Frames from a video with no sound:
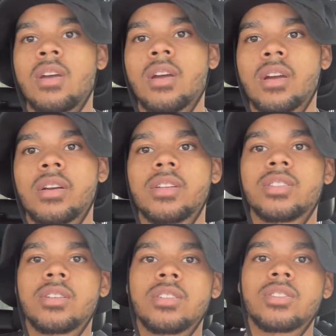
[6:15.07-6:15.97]
right,
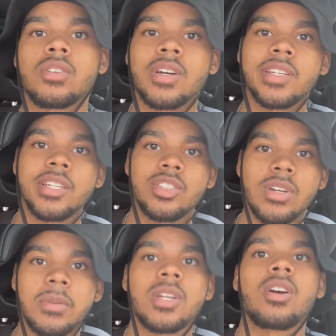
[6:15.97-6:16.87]
y'all. So I did
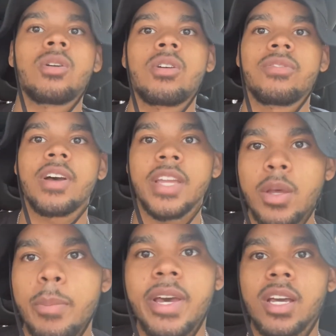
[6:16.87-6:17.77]
drop the car off. I
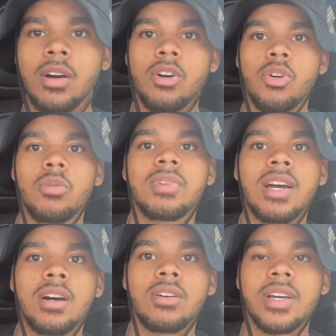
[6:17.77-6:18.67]
am back home
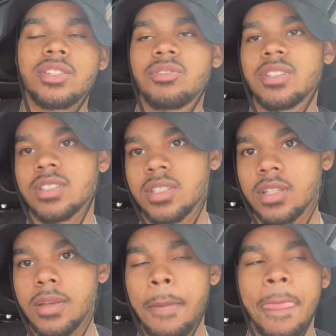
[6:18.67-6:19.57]
now, as you can see.